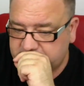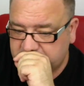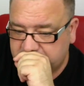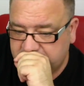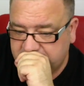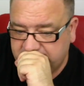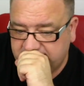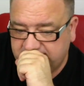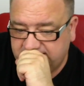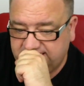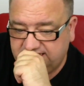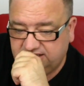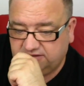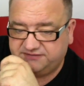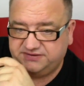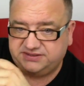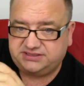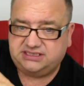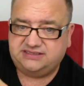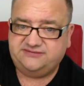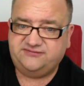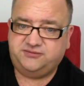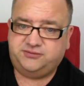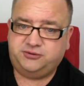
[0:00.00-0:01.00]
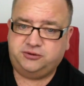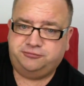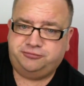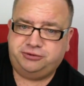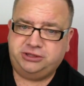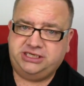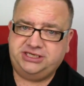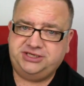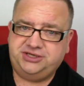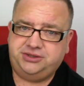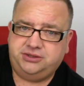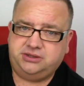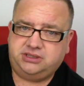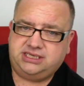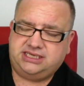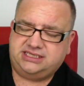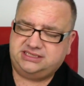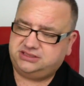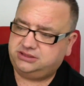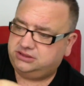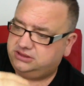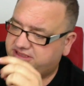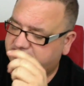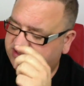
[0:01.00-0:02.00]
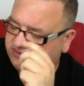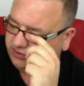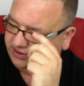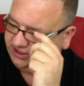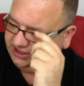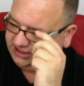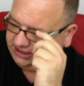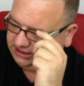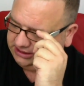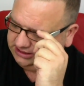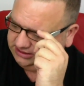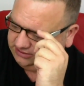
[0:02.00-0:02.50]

obviously Liverpool played Newcastle this weekend,